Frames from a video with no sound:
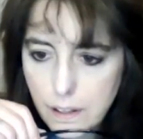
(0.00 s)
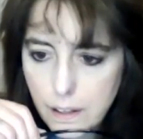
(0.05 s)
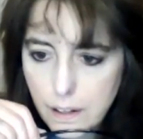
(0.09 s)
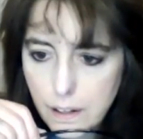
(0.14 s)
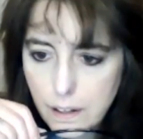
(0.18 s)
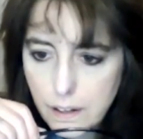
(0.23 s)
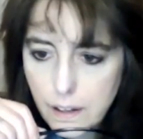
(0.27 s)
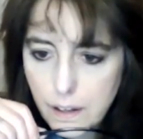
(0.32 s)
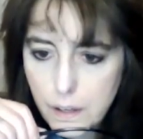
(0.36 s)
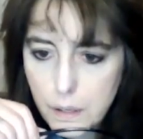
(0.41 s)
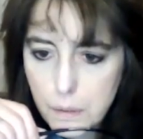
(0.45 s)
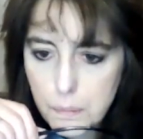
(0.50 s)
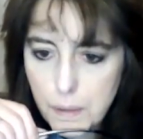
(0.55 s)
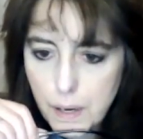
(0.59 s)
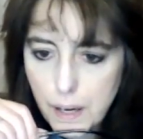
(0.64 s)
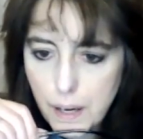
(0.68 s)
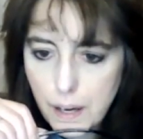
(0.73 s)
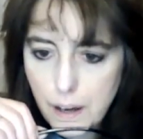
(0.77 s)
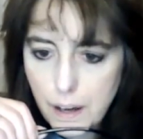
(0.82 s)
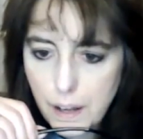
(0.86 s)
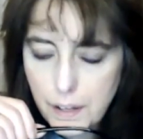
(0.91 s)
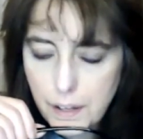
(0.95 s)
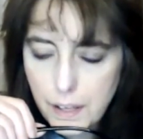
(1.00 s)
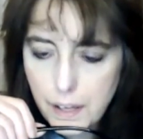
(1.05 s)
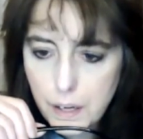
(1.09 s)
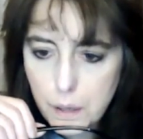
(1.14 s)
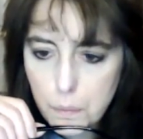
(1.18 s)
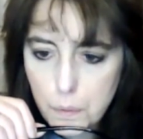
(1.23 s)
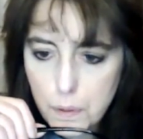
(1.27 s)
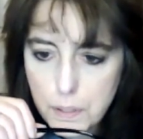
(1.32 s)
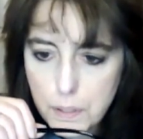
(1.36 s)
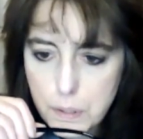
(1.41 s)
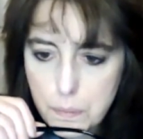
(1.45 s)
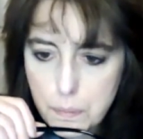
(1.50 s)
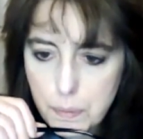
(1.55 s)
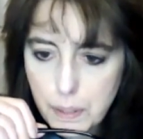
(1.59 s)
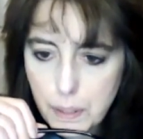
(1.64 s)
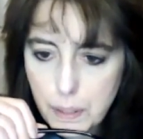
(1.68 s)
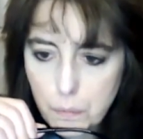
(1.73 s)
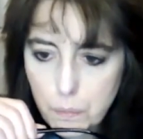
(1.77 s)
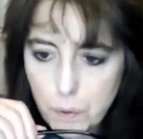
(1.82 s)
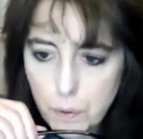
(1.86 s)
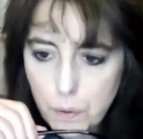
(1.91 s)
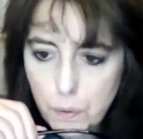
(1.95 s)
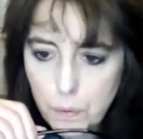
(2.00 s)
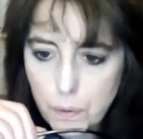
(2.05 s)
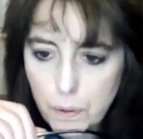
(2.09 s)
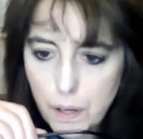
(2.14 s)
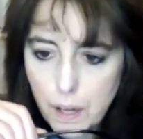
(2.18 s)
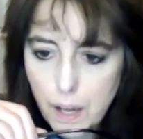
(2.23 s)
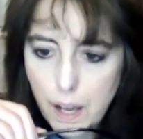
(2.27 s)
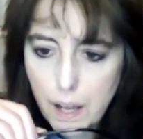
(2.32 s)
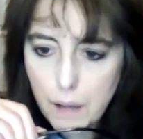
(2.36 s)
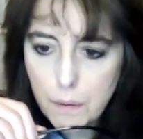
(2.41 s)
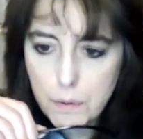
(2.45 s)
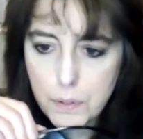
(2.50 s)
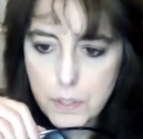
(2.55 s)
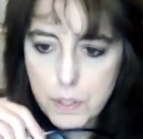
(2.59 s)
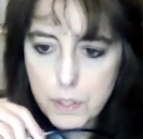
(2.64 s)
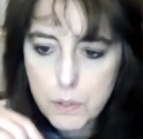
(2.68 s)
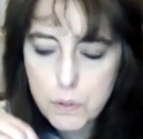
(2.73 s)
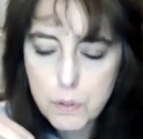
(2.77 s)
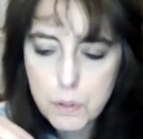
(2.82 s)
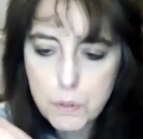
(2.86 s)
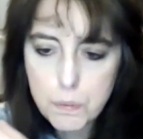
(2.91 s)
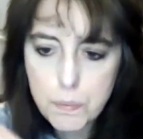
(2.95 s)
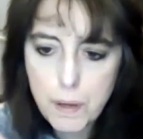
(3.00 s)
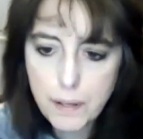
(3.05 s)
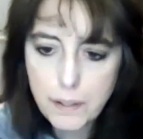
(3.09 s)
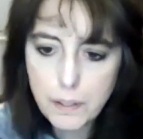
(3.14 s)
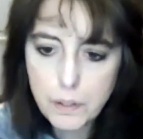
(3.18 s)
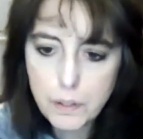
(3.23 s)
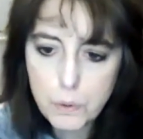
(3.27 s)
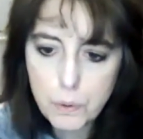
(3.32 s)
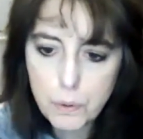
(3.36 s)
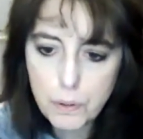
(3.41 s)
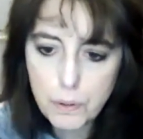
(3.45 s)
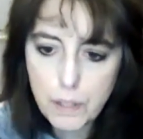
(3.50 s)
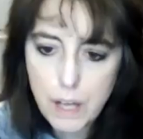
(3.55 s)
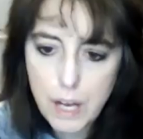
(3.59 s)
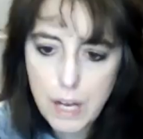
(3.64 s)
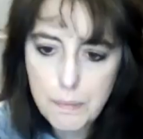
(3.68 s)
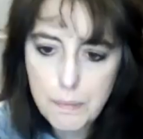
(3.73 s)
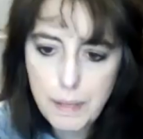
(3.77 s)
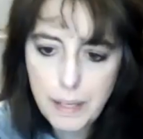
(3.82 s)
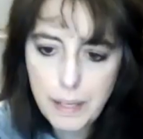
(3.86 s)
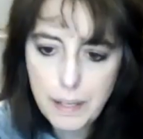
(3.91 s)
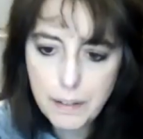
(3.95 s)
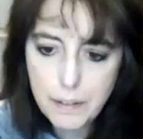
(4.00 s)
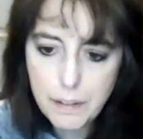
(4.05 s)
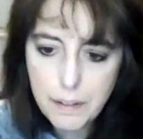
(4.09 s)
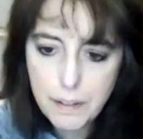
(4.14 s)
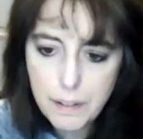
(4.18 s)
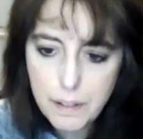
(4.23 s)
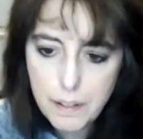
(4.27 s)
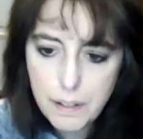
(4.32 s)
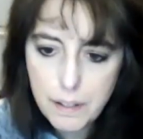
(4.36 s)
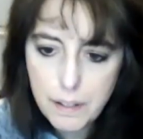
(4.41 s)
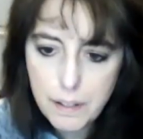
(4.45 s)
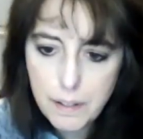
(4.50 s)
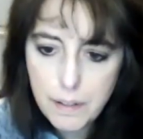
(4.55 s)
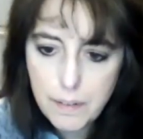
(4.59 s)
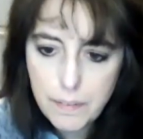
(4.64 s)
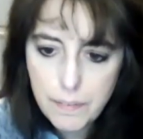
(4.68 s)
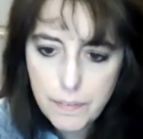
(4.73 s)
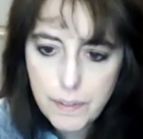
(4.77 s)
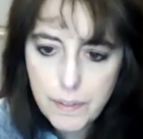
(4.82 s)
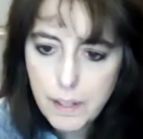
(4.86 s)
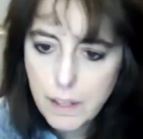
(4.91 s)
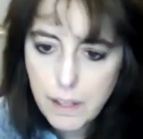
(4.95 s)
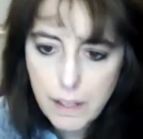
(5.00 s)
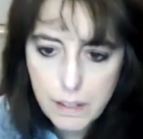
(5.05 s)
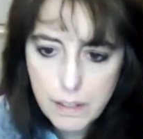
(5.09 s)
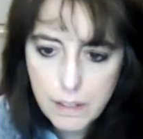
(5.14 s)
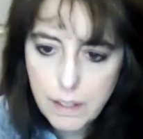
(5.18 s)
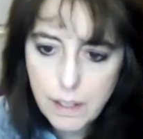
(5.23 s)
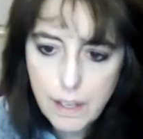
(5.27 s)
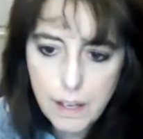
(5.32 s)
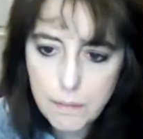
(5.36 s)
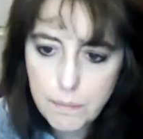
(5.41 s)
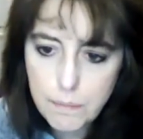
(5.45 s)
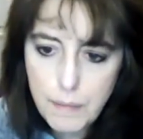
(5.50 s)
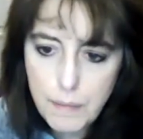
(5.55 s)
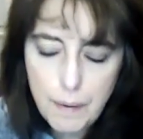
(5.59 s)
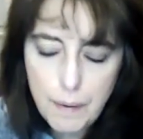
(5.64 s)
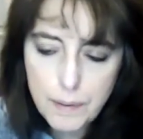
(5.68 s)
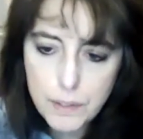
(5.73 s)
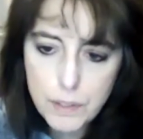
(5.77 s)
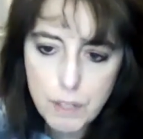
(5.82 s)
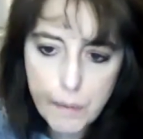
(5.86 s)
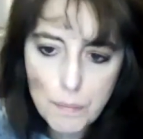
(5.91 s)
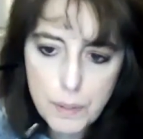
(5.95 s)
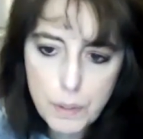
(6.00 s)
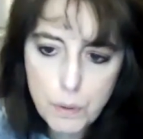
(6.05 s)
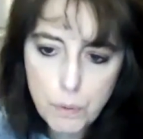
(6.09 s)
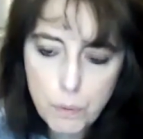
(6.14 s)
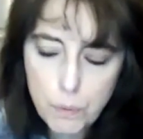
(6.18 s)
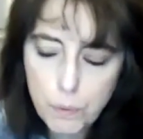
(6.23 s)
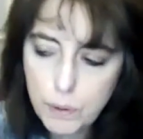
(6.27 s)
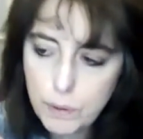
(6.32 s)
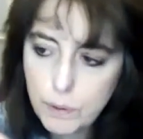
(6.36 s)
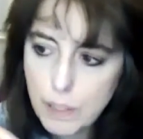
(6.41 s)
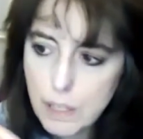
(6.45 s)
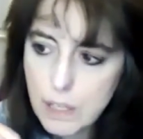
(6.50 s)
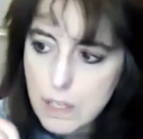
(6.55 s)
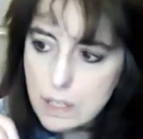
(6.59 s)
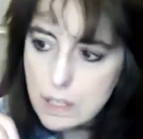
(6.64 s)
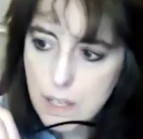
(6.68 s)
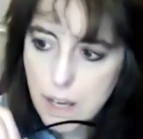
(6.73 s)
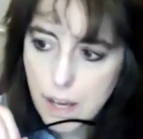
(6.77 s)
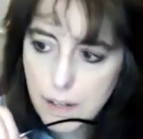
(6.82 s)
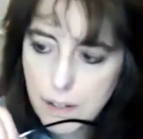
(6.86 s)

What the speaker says: Not a mod, and I wasn't being rude. I was just responding to her comment. Yeah, Mama Drama, no worries.